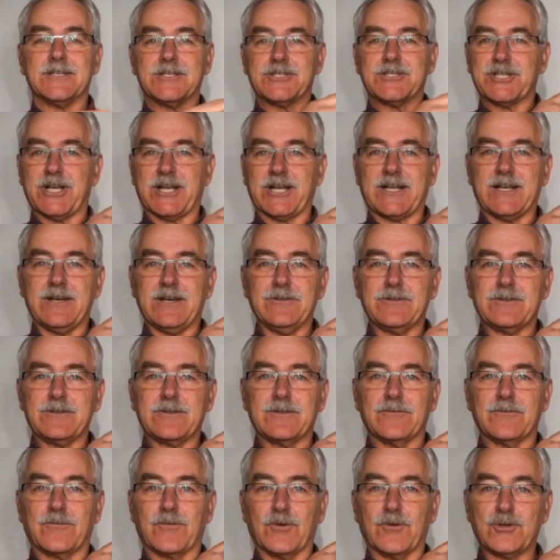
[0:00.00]
Check out
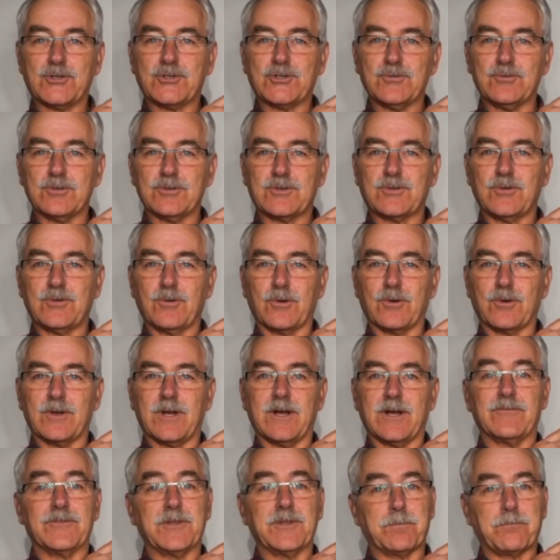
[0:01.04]
the virtual tour
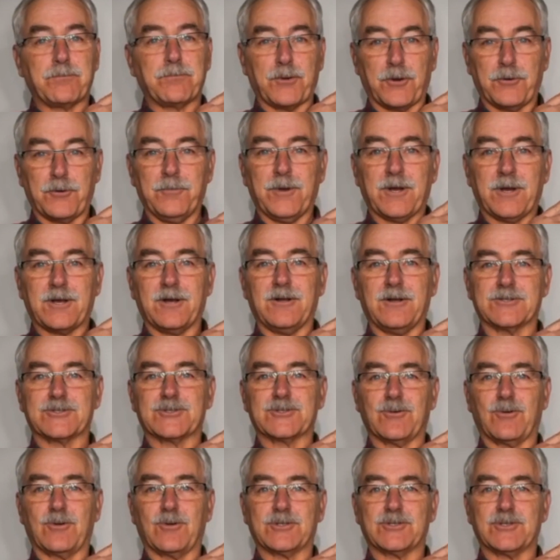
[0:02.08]
of the
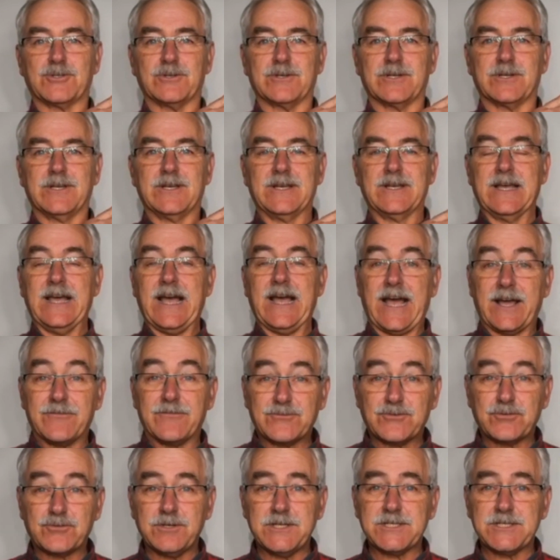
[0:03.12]
permaculture orchard.
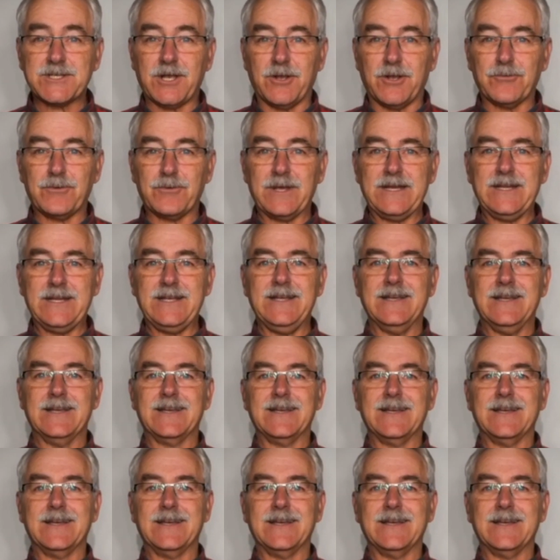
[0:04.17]
Have trees already?